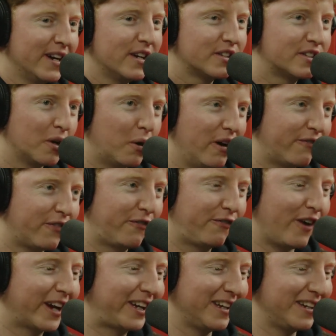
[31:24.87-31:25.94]
So if a
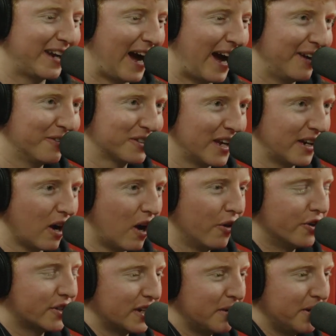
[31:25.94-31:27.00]
fucking guy was like, oh,
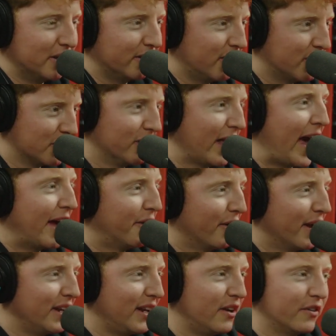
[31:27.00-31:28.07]
there's a ladder
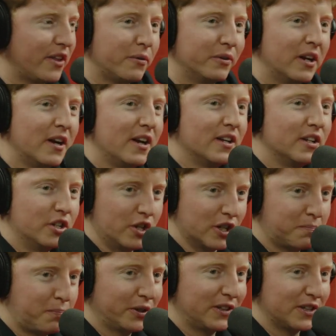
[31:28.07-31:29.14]
right here, they would
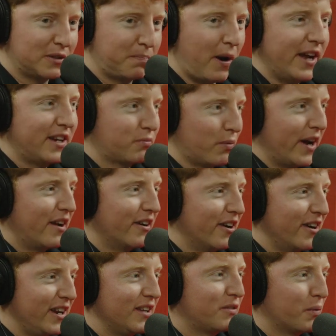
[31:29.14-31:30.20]
just put the spikes right
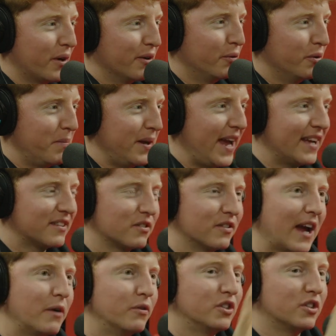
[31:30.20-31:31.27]
underneath where it would be at. So the
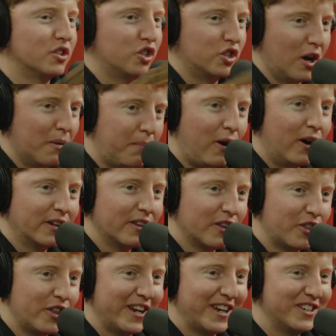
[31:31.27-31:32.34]
guy would just jump onto the
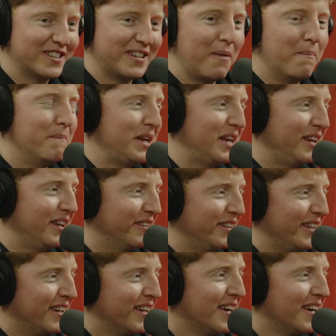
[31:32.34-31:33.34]
thing and just immediately.